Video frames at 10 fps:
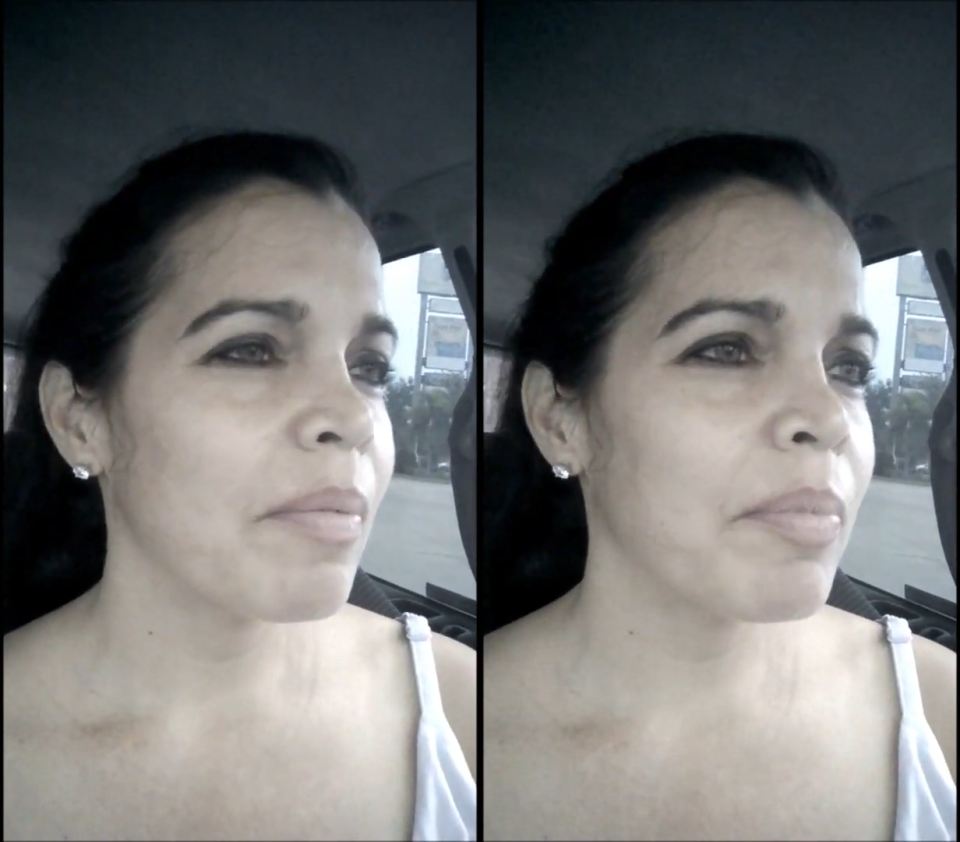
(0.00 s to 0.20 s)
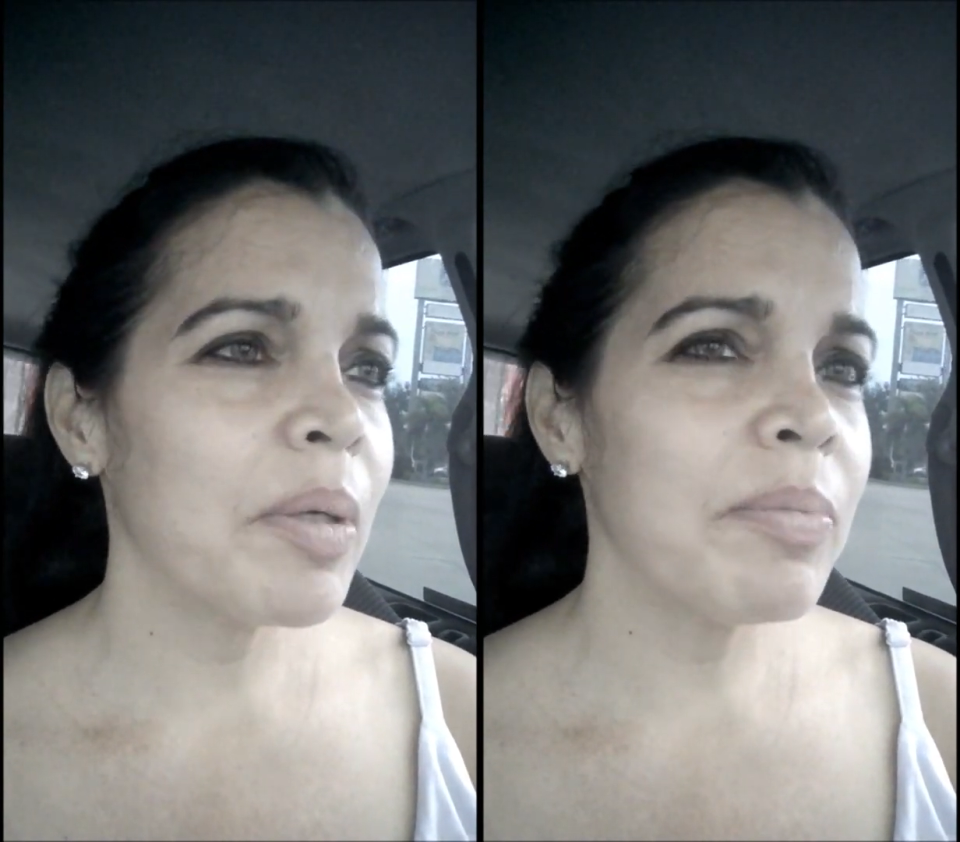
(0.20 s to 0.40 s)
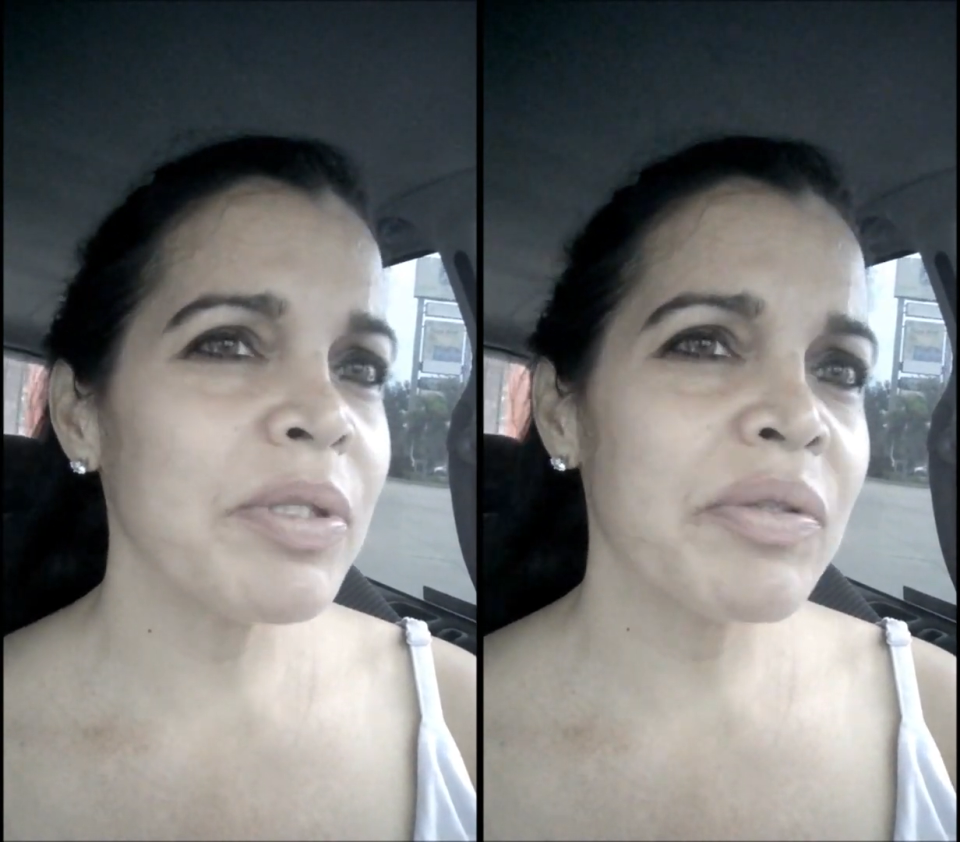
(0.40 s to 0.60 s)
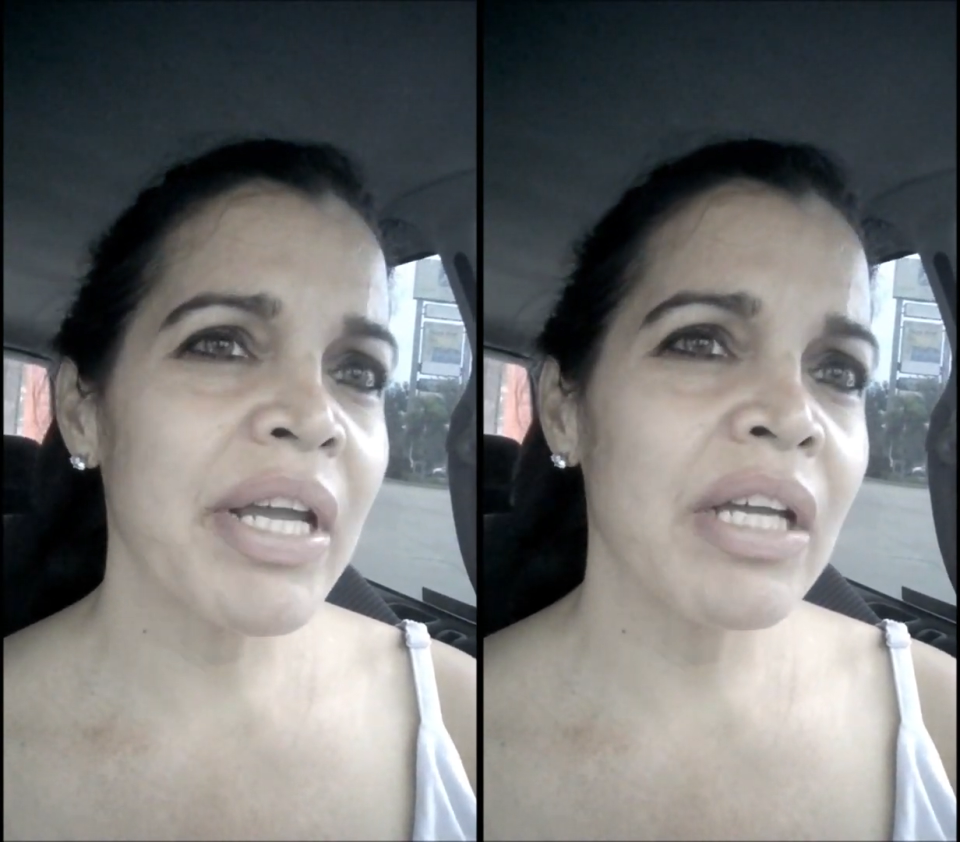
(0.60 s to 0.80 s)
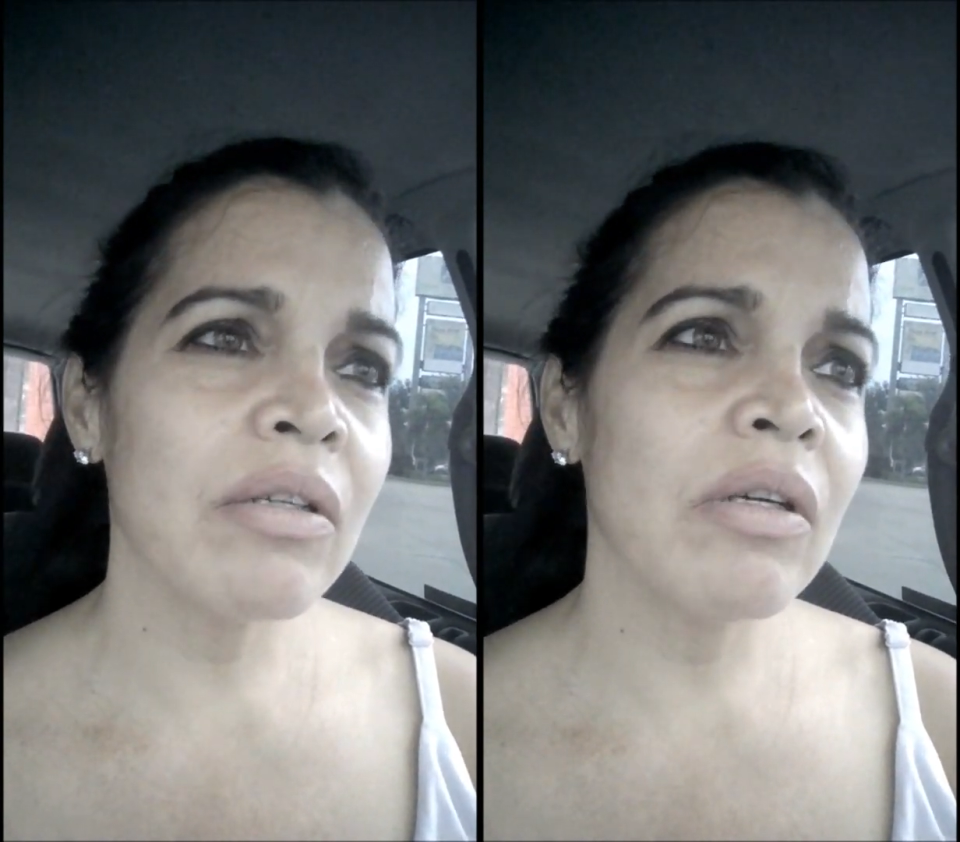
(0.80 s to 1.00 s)

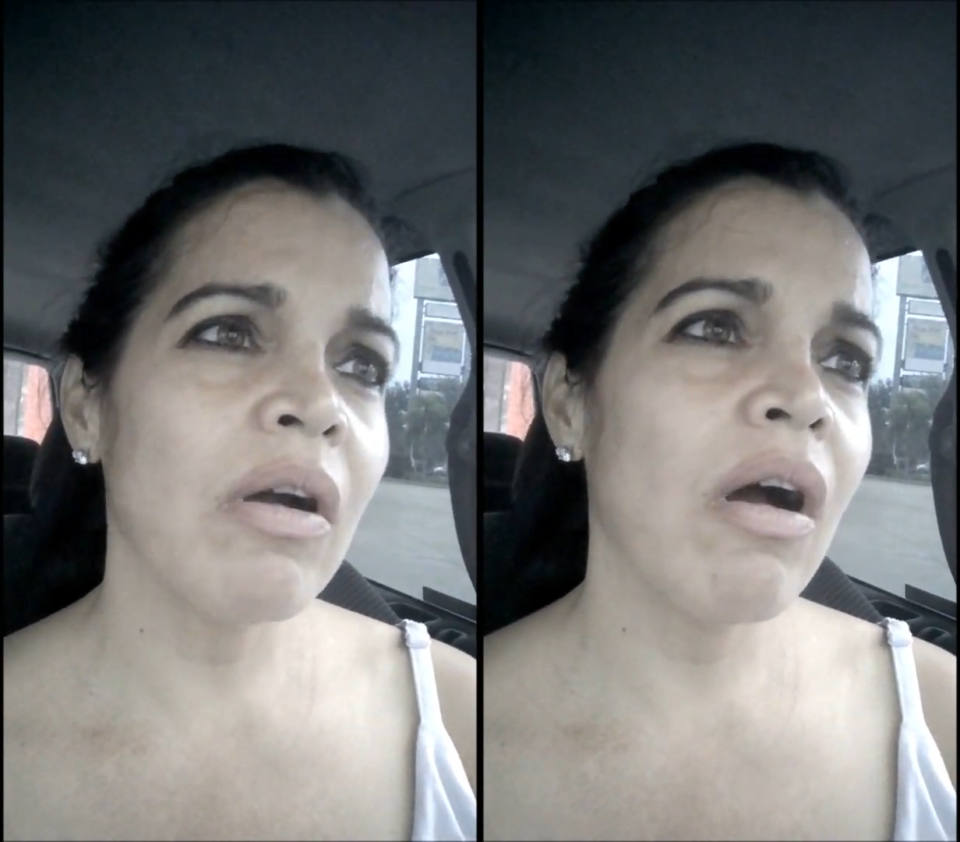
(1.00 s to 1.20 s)
perpetrator